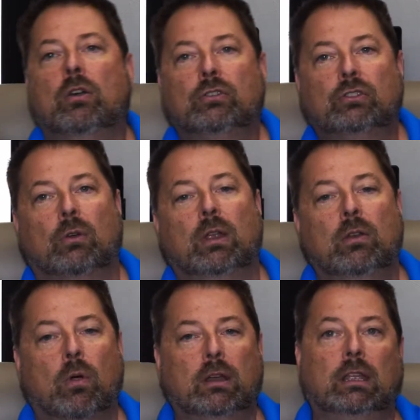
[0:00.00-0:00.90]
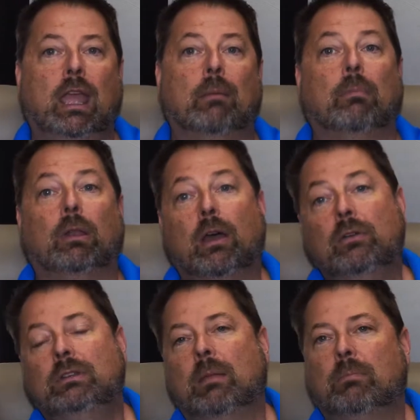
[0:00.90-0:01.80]
So in order to get
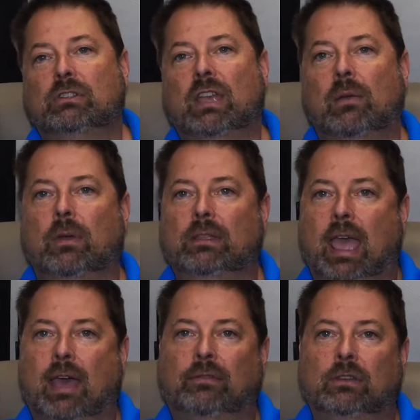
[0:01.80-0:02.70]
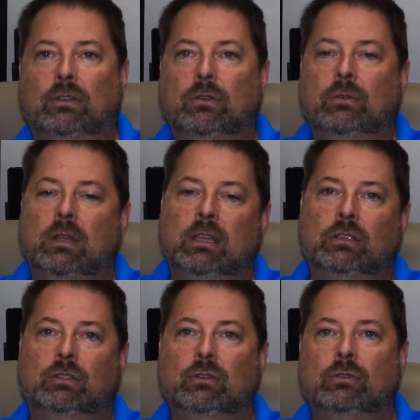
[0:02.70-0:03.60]
below 10%, what they have to do
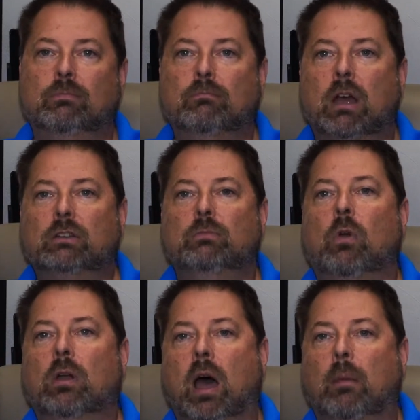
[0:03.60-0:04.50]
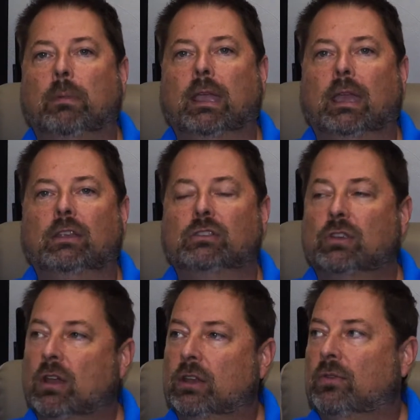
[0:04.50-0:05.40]
is use much more complicated
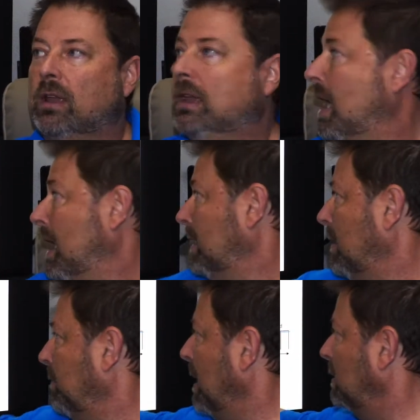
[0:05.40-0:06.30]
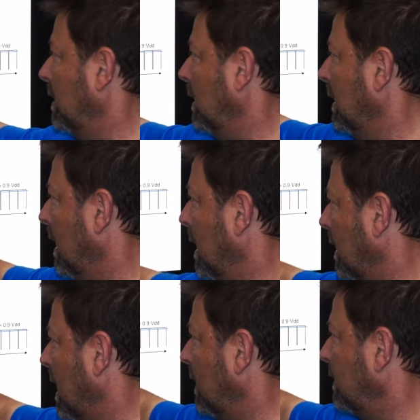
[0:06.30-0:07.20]
circuitry that basically
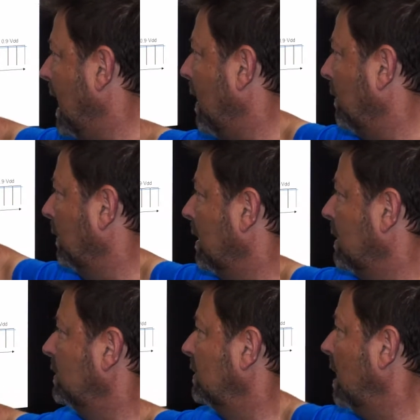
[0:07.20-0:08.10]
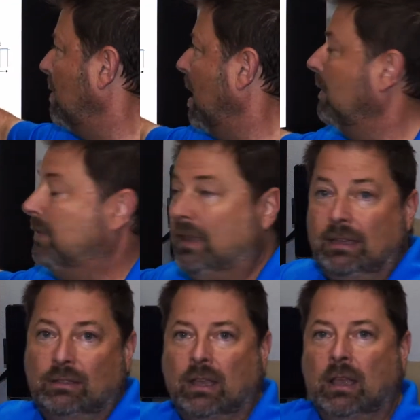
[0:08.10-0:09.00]
cuts out some of
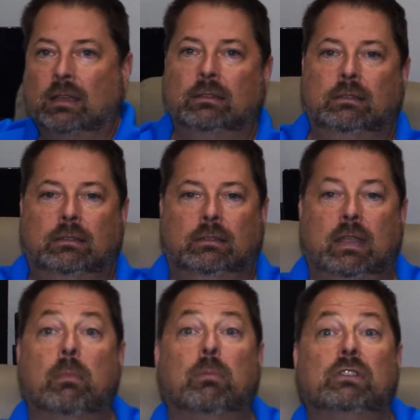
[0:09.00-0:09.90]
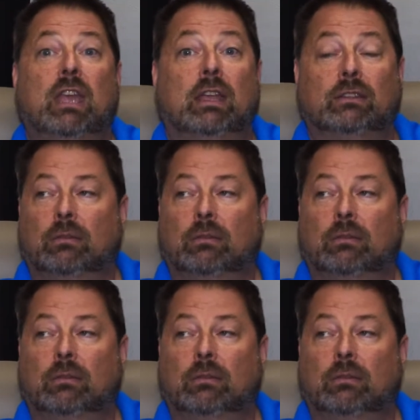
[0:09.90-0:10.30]
these 10%